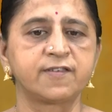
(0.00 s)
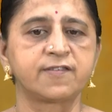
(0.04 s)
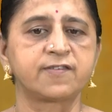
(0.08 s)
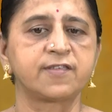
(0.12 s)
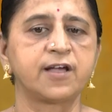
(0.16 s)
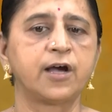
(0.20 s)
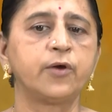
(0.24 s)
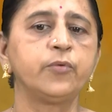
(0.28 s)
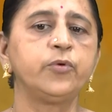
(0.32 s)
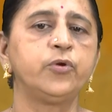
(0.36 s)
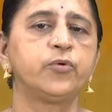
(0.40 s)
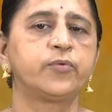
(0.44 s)
is
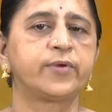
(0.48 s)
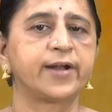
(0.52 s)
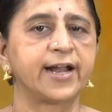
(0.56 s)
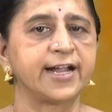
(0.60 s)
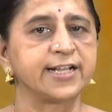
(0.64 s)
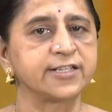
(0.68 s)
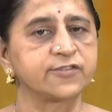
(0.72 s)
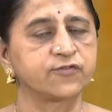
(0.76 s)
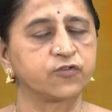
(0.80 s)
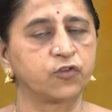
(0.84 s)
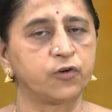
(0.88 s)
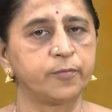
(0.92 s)
how you
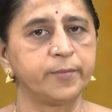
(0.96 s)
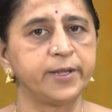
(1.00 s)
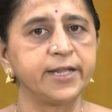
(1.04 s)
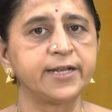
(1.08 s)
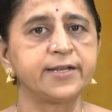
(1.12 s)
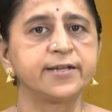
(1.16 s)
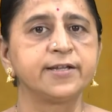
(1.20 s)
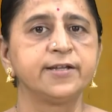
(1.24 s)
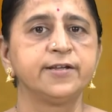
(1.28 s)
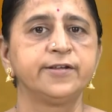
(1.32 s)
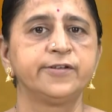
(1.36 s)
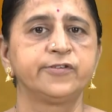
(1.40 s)
transform
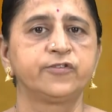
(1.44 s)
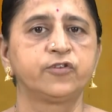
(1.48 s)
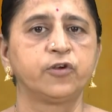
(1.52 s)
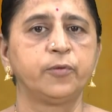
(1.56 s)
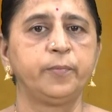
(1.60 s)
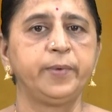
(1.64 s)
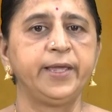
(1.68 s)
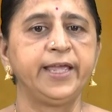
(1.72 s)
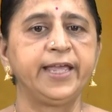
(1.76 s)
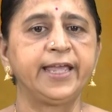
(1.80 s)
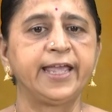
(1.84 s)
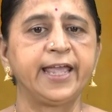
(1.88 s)
it. So
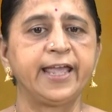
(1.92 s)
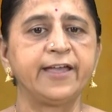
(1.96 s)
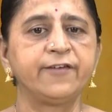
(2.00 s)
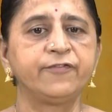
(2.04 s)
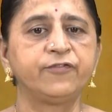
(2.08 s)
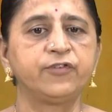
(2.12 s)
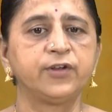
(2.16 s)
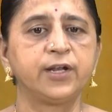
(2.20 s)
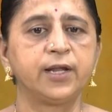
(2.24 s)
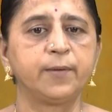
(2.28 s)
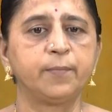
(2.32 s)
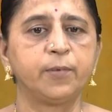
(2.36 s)
be
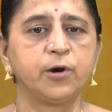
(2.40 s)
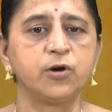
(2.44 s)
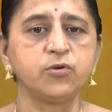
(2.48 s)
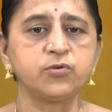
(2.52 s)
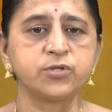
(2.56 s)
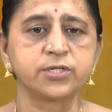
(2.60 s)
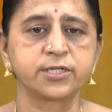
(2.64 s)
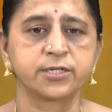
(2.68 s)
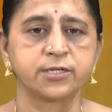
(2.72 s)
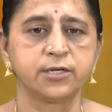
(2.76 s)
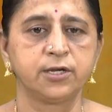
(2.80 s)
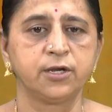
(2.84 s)
careful
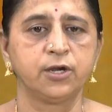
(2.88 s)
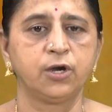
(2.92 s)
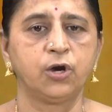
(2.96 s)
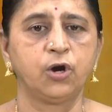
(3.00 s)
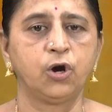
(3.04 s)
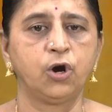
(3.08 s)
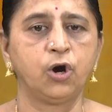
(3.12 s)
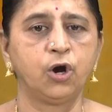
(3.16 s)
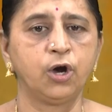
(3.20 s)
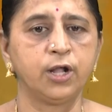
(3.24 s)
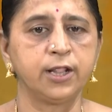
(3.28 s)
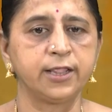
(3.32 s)
about
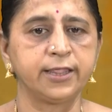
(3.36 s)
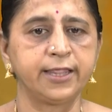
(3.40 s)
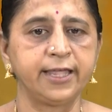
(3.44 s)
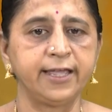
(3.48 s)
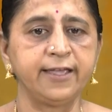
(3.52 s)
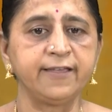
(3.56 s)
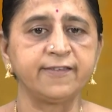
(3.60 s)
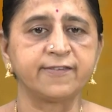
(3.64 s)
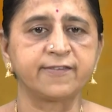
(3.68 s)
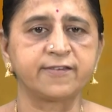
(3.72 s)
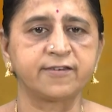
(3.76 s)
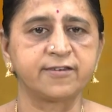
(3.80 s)
all
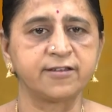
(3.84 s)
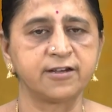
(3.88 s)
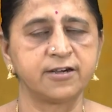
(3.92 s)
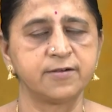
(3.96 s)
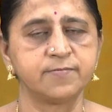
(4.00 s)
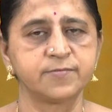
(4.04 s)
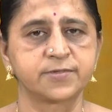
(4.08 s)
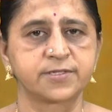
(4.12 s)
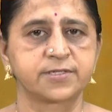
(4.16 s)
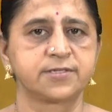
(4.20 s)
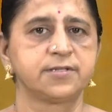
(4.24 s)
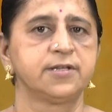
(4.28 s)
these
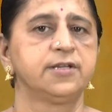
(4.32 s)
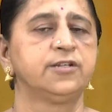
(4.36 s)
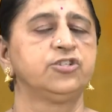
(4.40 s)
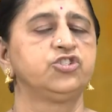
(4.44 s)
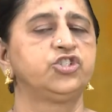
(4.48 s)
terms.